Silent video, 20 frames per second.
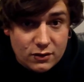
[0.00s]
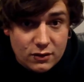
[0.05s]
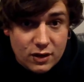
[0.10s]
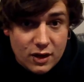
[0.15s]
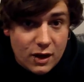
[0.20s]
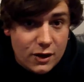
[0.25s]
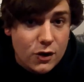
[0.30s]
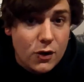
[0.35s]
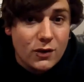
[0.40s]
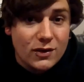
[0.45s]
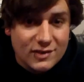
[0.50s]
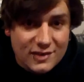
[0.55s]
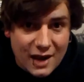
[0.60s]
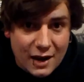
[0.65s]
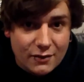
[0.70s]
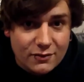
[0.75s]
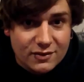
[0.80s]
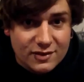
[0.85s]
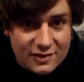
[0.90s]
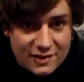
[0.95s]
I know it
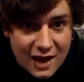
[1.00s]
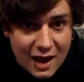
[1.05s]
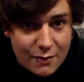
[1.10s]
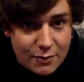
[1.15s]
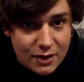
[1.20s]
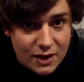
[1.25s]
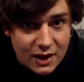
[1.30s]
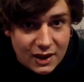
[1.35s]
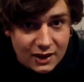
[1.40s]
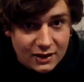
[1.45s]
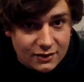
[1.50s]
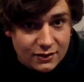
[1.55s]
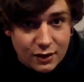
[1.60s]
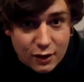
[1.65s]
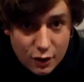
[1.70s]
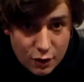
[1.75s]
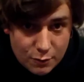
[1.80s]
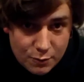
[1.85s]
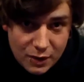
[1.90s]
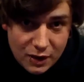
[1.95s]
sounds scabby and
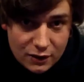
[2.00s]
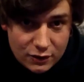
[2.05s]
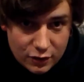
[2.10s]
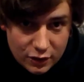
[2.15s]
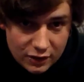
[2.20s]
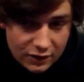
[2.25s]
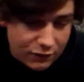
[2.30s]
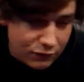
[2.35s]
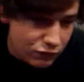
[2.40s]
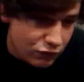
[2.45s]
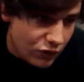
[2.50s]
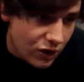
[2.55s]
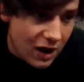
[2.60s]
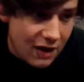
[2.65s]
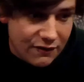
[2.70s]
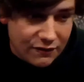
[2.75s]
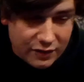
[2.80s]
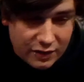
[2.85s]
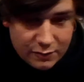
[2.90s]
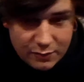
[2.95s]
bit like
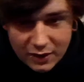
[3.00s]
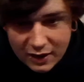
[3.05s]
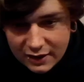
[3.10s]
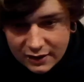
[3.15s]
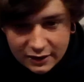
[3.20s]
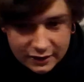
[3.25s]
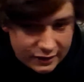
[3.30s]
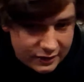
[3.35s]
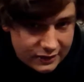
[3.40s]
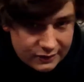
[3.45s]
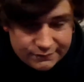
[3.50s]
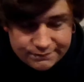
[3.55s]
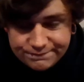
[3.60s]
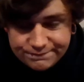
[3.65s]
rough and a bit like